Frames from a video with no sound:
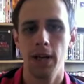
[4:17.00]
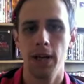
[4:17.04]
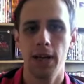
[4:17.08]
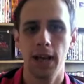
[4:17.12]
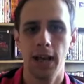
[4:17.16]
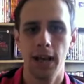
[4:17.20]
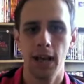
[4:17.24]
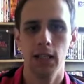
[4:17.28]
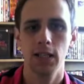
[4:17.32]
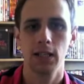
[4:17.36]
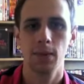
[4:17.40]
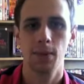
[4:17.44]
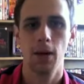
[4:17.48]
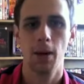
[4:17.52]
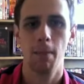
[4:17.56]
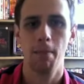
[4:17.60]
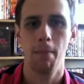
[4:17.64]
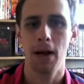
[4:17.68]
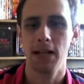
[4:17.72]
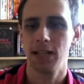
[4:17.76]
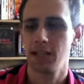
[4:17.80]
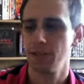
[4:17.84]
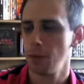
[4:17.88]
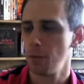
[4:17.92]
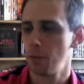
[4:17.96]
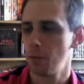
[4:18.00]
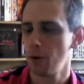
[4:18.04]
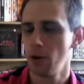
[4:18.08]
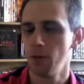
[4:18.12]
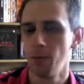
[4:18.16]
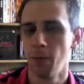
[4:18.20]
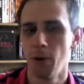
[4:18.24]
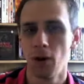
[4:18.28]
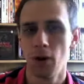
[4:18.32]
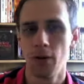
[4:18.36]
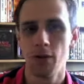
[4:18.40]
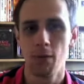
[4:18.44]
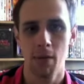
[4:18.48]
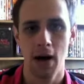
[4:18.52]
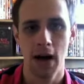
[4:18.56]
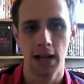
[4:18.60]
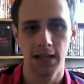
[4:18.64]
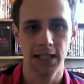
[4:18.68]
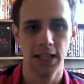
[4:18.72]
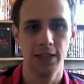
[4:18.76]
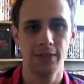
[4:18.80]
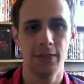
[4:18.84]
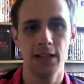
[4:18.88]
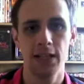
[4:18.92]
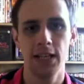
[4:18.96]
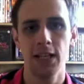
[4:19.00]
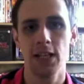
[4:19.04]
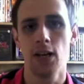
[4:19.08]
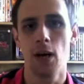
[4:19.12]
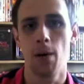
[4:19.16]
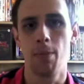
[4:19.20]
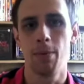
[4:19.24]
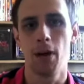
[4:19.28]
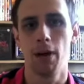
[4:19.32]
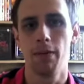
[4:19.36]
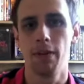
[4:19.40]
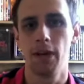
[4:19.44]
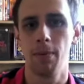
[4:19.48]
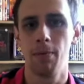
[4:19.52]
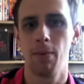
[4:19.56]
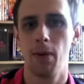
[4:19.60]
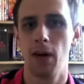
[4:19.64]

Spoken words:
it is a massive improvement over my DVD copy of it,